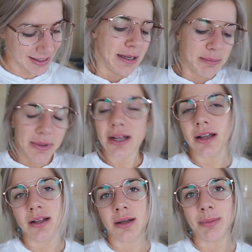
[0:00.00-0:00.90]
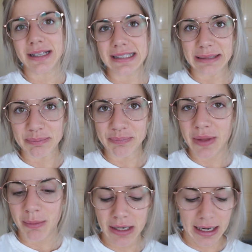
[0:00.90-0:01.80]
Um, but that's it.
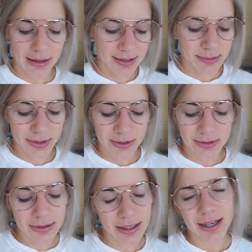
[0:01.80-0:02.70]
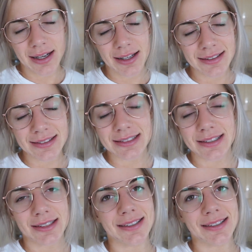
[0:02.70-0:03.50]
I'm gonna eat this meal and